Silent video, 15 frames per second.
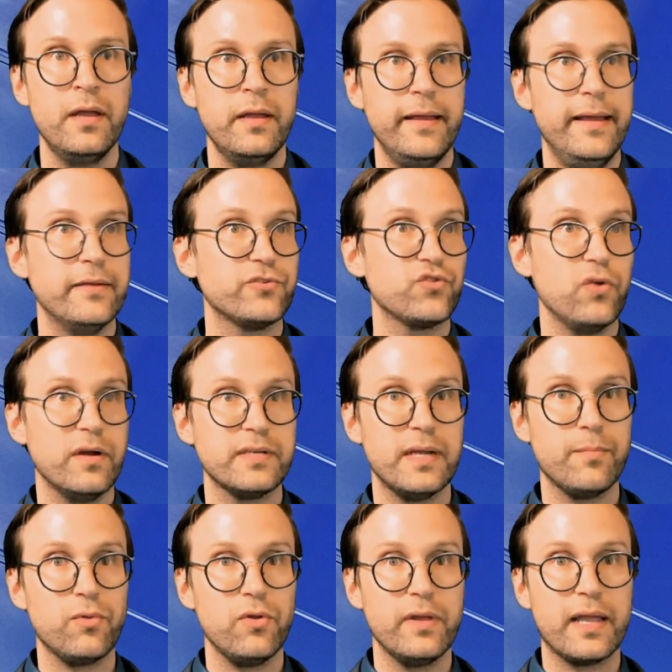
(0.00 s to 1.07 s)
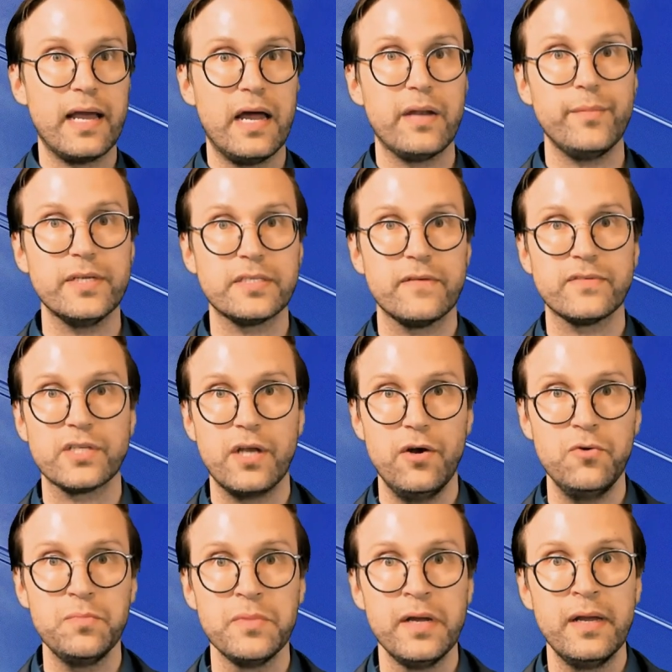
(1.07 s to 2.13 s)
intra-temporal economies of
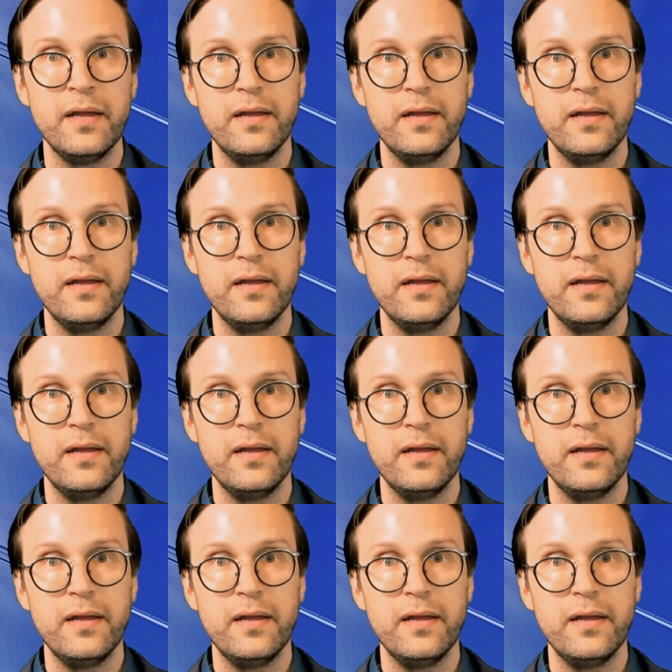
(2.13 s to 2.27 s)
scope.